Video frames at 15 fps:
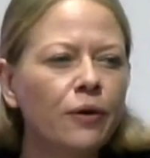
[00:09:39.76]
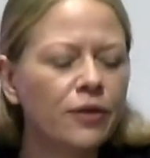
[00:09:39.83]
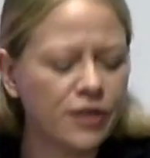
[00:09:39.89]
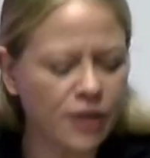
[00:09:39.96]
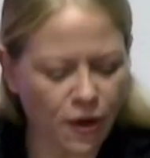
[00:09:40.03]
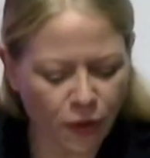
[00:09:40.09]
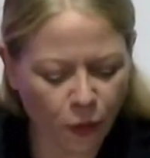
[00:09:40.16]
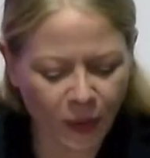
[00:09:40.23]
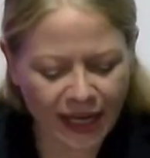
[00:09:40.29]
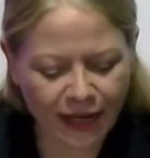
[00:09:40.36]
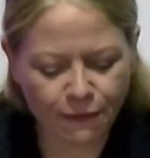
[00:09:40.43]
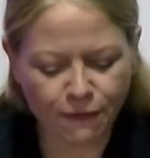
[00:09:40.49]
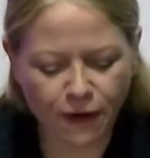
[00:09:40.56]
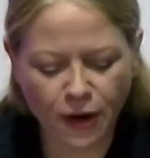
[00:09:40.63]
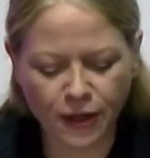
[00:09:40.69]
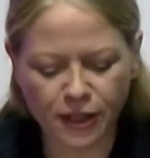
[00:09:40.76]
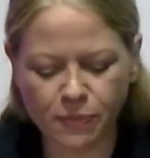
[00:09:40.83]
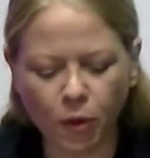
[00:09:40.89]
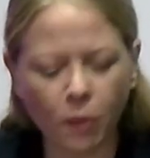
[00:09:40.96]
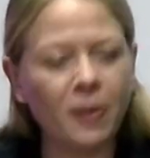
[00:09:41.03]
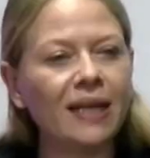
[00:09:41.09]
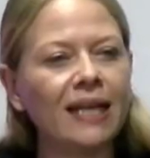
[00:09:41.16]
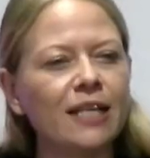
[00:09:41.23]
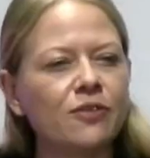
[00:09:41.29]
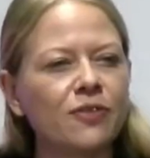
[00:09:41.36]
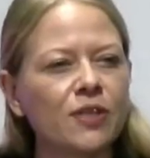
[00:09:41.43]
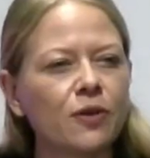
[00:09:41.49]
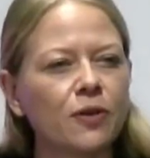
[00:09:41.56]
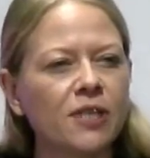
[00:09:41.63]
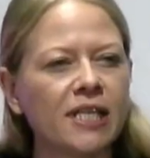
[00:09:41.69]
So that we can focus more police
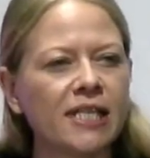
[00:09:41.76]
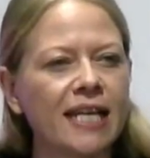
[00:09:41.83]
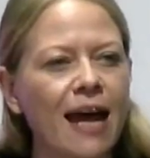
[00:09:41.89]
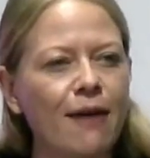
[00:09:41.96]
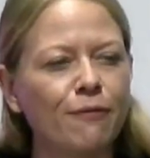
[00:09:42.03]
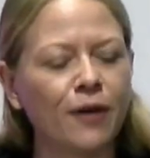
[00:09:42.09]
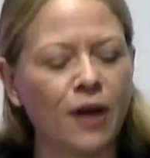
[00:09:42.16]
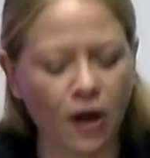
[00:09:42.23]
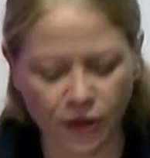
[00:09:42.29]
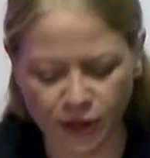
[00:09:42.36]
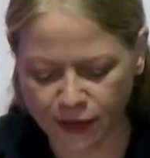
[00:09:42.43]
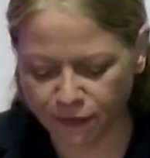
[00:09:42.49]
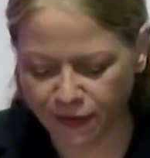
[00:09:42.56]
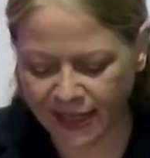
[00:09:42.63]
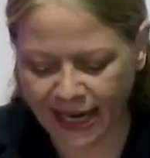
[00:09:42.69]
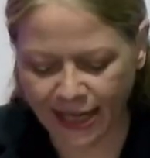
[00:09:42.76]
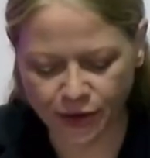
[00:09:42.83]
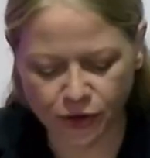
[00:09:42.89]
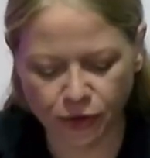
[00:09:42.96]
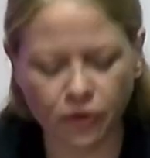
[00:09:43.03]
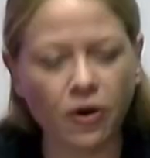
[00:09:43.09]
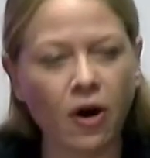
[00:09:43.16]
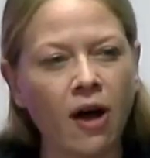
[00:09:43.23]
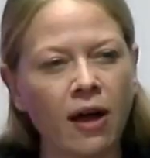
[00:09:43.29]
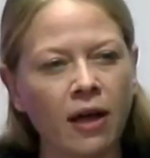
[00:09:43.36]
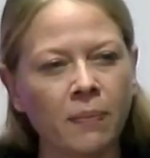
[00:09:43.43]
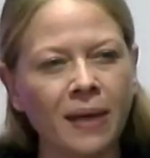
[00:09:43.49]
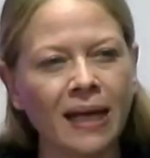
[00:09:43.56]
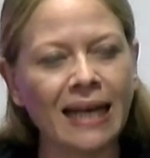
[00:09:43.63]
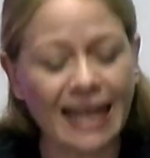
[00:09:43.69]
resources and effort onto financial
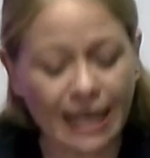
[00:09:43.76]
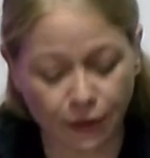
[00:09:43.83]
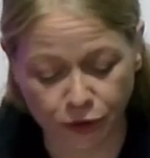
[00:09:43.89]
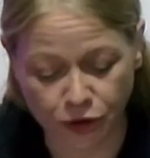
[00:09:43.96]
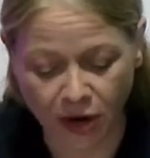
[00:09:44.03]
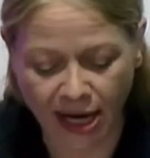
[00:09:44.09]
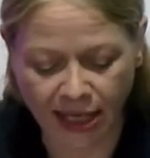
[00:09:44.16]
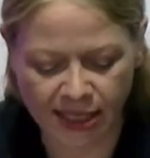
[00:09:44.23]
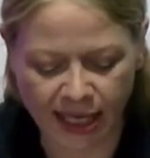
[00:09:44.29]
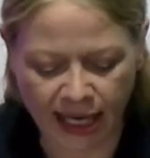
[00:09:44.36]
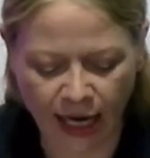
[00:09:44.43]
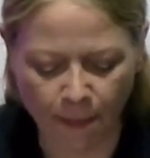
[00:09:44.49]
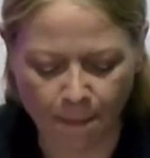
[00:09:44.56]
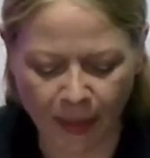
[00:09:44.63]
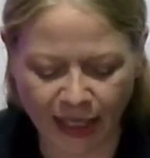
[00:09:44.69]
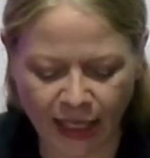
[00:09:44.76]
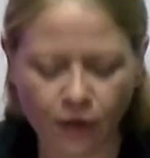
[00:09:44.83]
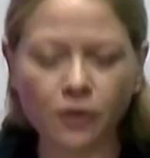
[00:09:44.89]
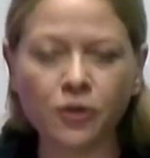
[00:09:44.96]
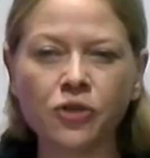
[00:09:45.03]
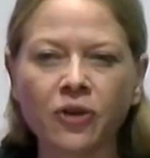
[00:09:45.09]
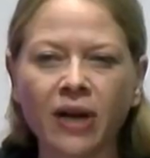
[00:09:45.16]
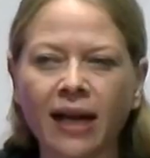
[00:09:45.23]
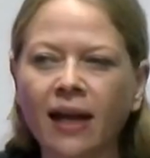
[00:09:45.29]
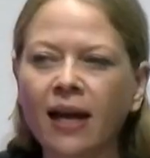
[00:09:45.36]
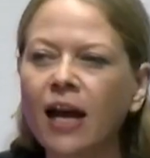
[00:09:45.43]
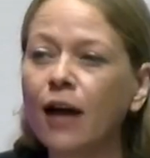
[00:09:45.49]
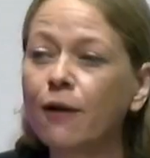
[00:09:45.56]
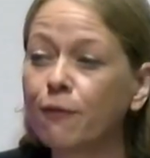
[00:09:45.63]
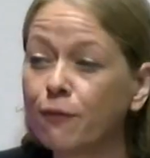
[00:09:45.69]
crime, illegal trading and money laundering
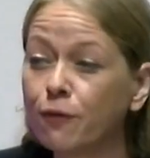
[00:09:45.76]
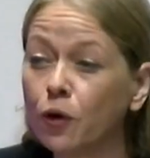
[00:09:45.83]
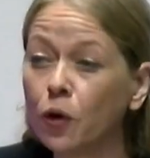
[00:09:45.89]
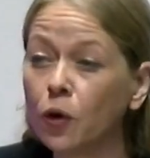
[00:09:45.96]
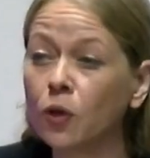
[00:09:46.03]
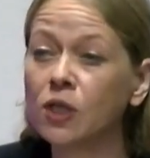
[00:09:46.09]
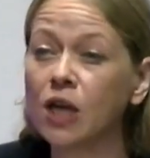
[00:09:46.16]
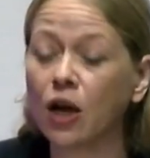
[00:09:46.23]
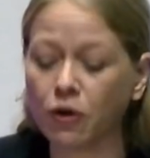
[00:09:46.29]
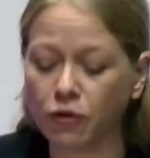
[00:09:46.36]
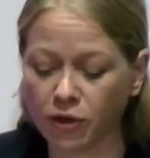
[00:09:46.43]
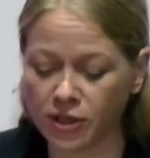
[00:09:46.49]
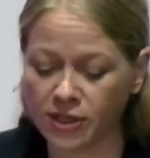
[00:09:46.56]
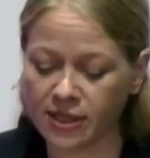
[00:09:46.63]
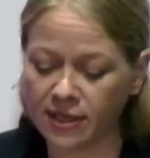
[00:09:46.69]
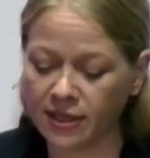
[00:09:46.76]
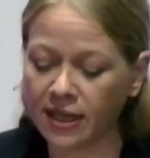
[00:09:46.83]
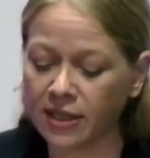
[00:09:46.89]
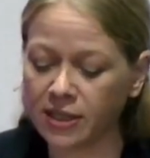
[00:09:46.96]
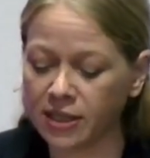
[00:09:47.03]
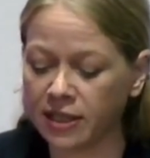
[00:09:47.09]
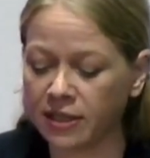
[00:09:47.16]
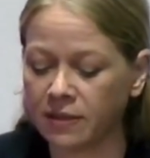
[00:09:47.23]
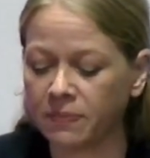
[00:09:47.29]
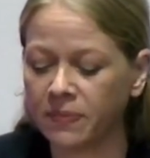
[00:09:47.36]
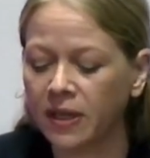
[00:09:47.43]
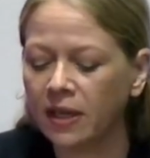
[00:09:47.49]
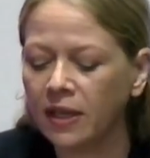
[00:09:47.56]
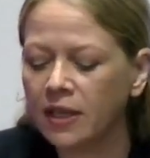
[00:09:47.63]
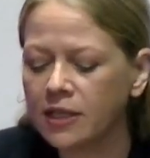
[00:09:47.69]
and fraud across London.
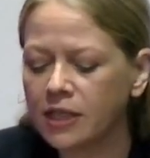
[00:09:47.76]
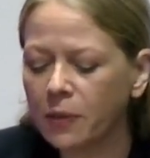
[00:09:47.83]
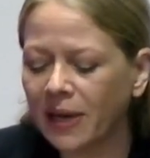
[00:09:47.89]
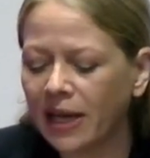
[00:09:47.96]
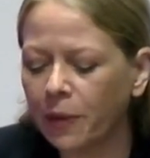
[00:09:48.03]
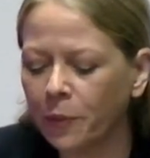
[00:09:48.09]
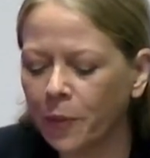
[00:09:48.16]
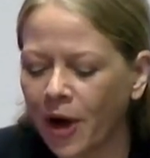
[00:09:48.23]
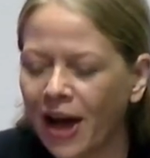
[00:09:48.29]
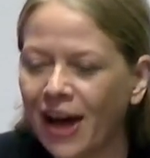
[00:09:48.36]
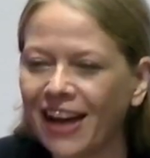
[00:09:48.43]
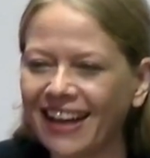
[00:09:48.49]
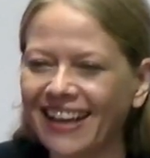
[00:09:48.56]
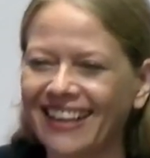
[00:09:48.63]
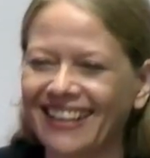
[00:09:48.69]
So we can work...